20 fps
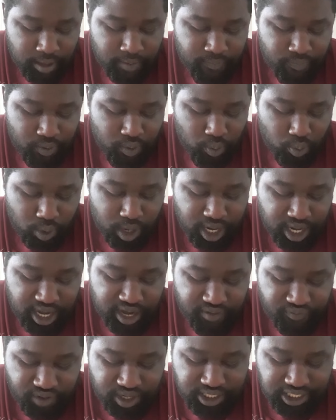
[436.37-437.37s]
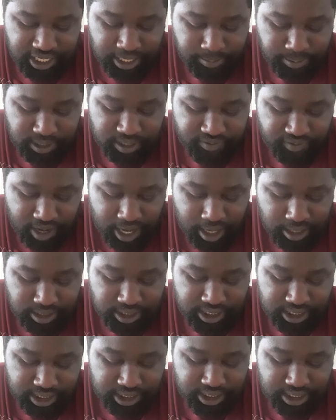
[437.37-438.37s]
What different types of
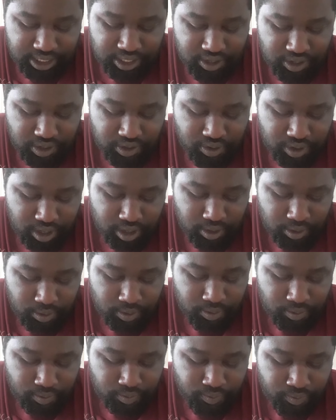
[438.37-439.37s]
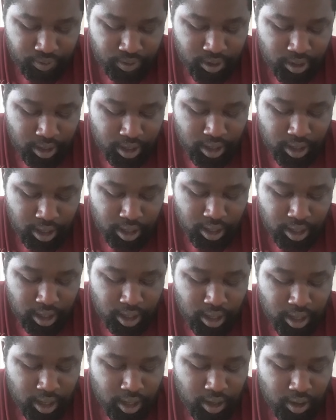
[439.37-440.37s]
housings do you know?
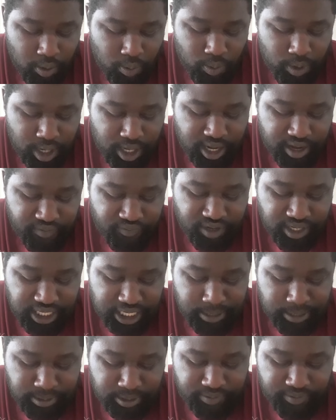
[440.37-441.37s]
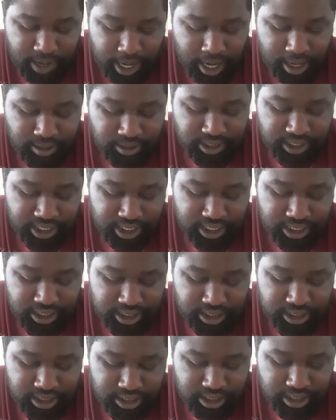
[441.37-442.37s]
What different types of
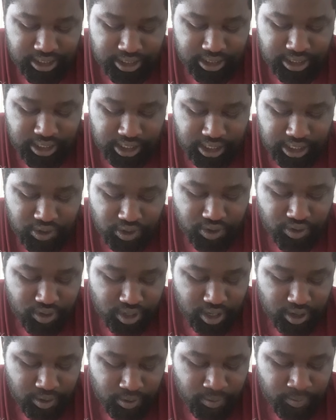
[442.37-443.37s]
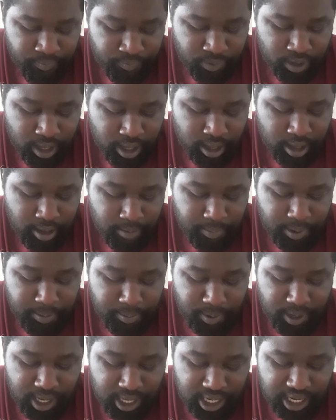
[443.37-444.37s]
housing do you know?
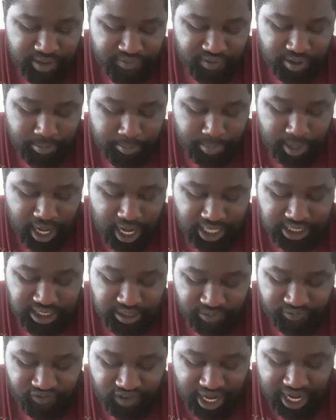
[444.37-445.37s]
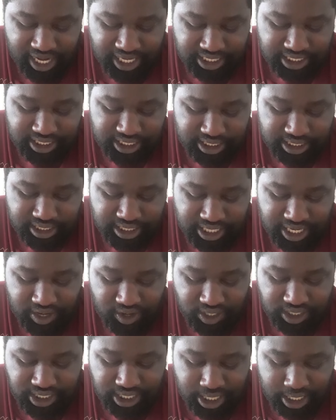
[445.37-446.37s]
People can live in blocks of flats,
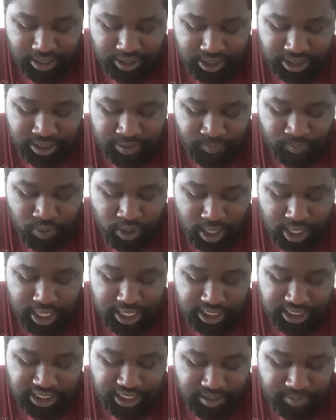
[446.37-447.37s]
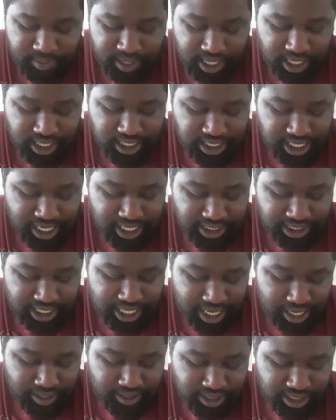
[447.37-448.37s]
terraced house, semi-detached
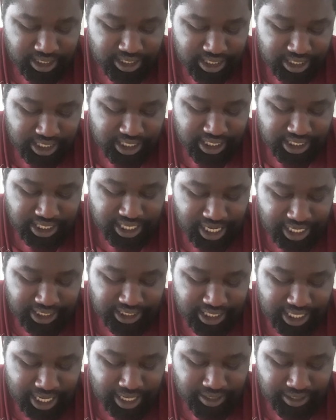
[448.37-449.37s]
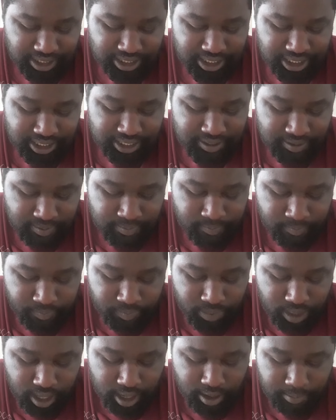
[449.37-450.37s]
house, detached houses,
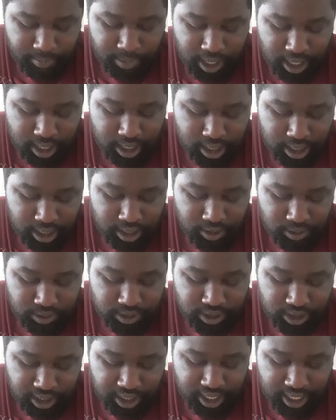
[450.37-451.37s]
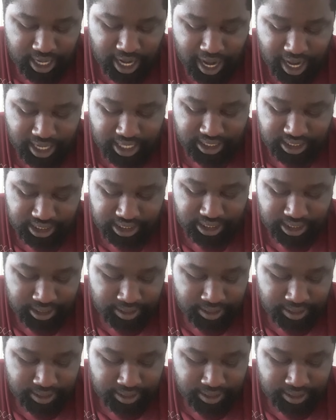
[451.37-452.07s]
bungalows, and cottages.